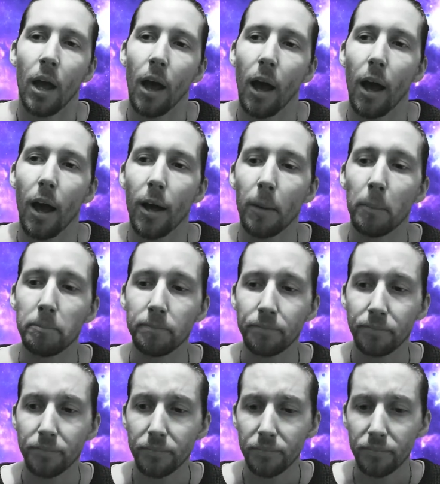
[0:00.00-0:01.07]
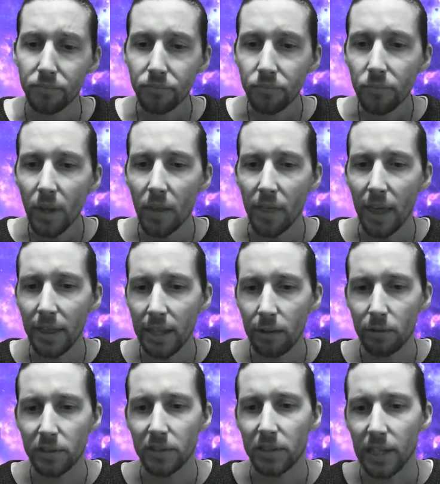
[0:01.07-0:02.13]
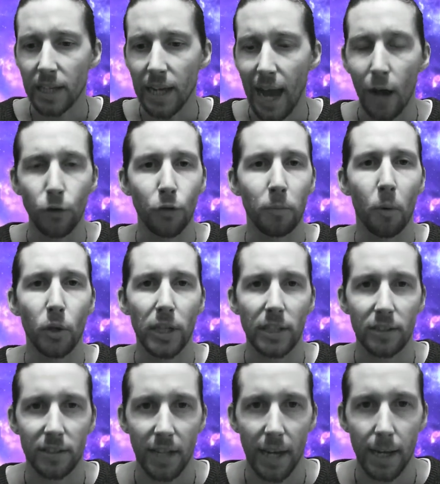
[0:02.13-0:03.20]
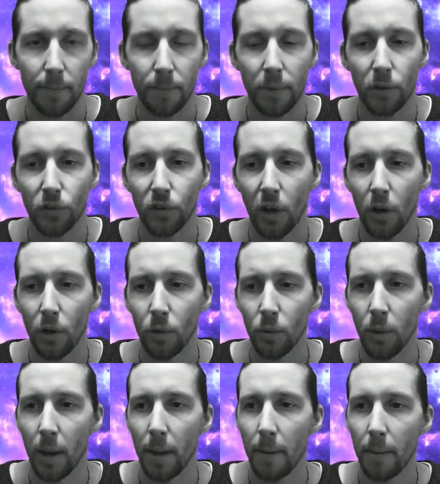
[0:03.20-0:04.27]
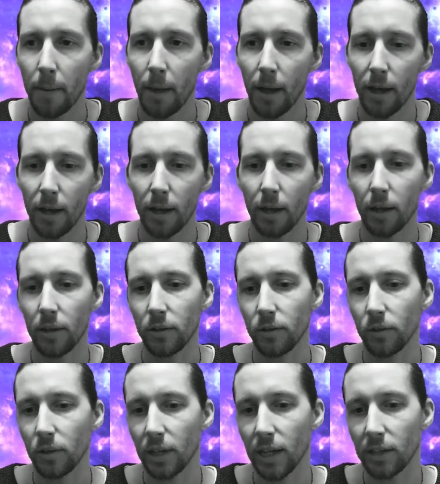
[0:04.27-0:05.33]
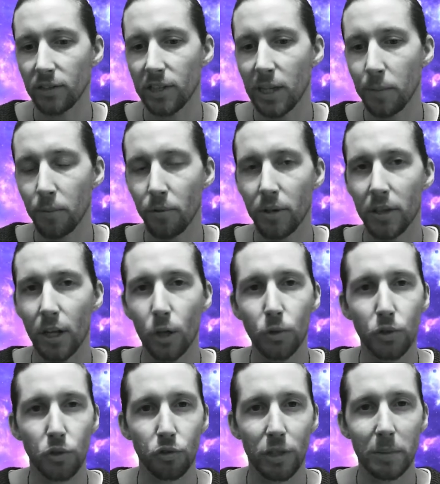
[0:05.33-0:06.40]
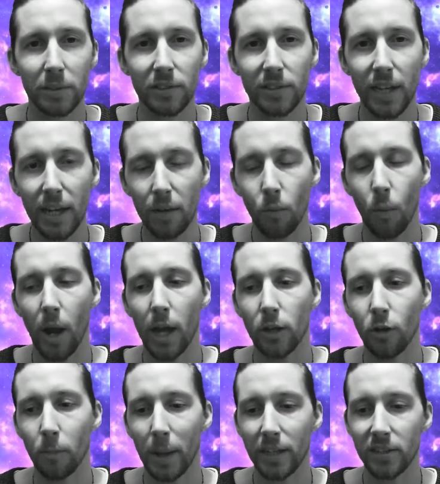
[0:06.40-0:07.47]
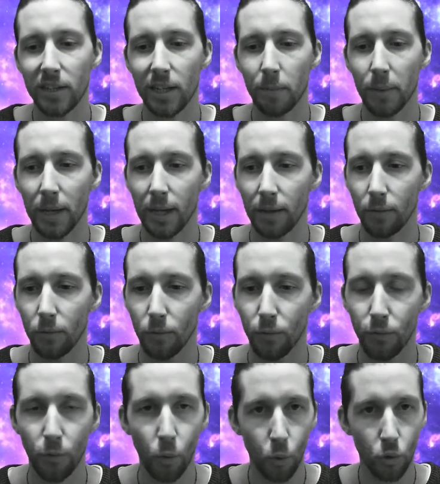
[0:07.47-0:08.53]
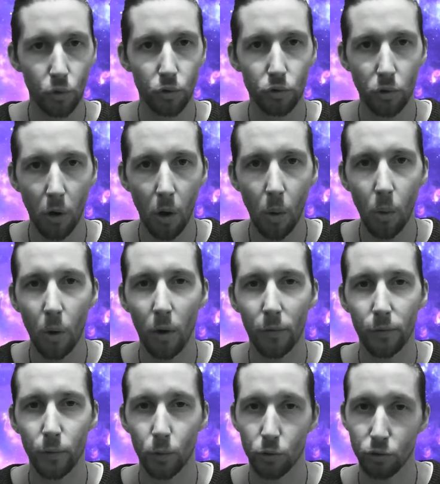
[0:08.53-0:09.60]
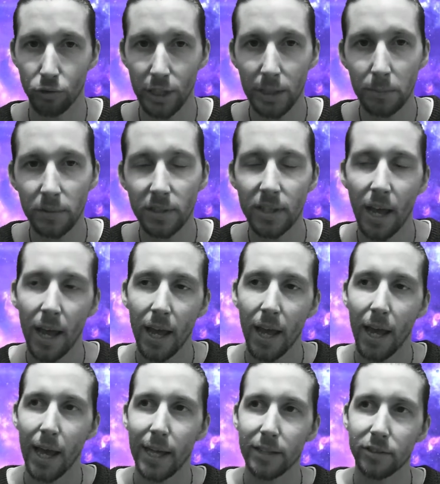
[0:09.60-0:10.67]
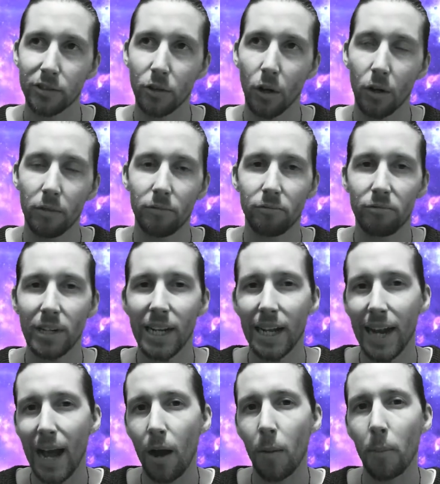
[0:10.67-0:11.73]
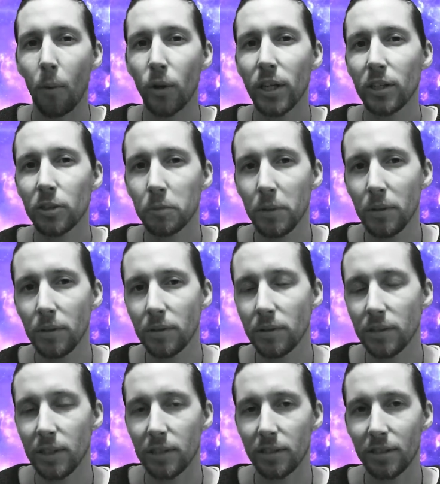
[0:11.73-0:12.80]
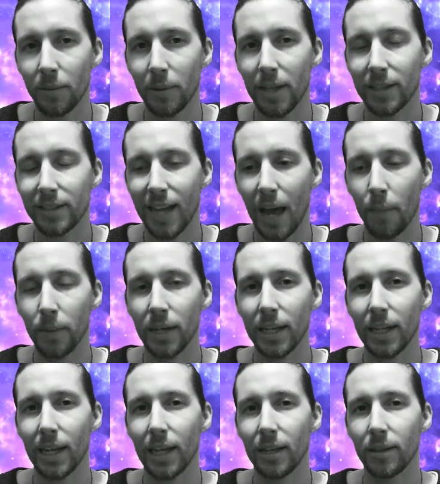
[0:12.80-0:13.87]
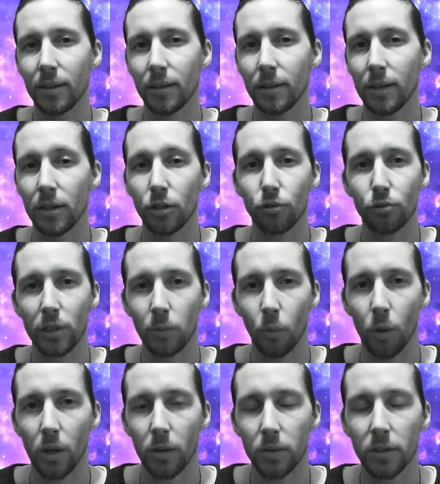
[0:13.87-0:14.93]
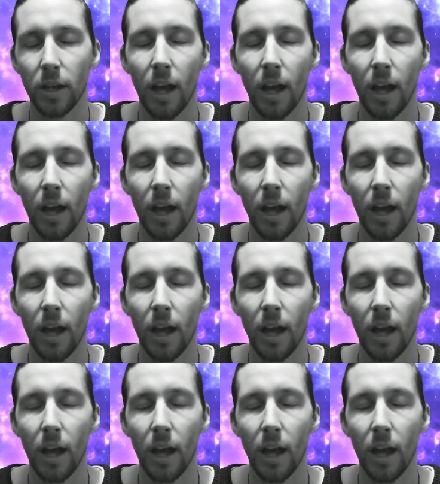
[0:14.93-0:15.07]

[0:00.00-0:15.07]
Then there is the out-of-body state. So you can get deeper in the lucid dreaming state where you're basically being full control of your dreams. It's not really an out-of-body experience, it's something that's happening in the dream world.